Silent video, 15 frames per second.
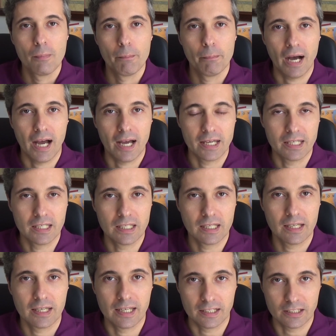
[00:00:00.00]
by
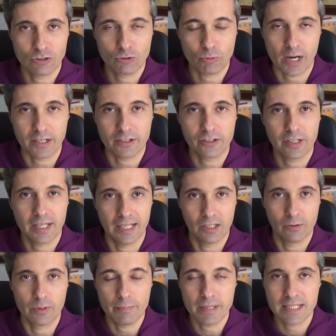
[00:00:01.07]
English writer
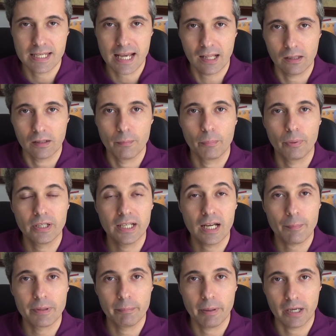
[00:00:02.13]
Hilary Mantel. Bringing
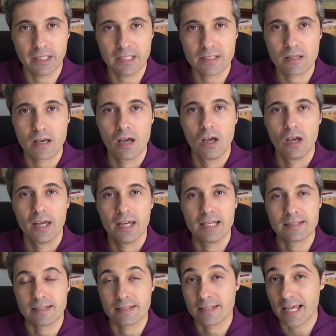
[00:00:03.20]
Up the Bodies
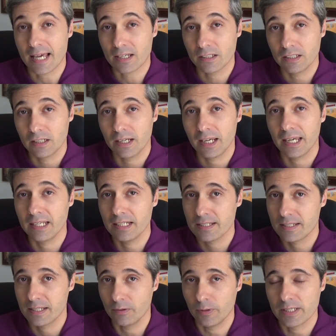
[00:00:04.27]
is the second in a
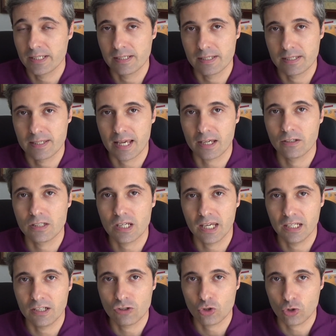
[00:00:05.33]
series, is the second
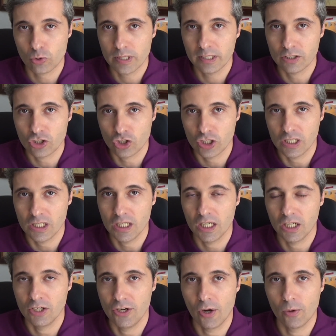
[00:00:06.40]
in a trilogy
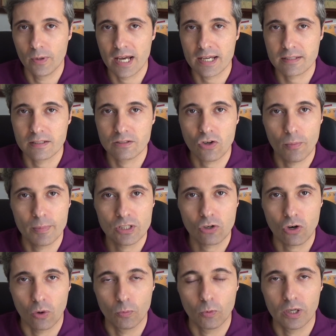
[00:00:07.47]
known as the Thomas
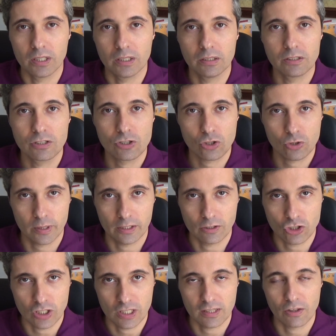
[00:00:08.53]
Cromwell
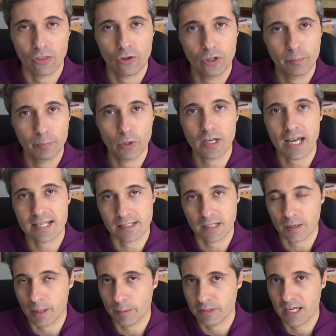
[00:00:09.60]
trilogy. The third book hasn't
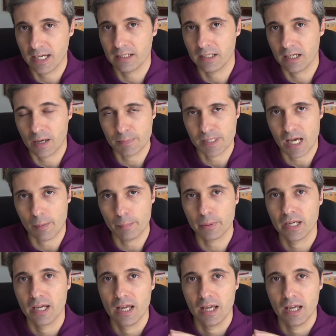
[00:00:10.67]
come up yet, it comes up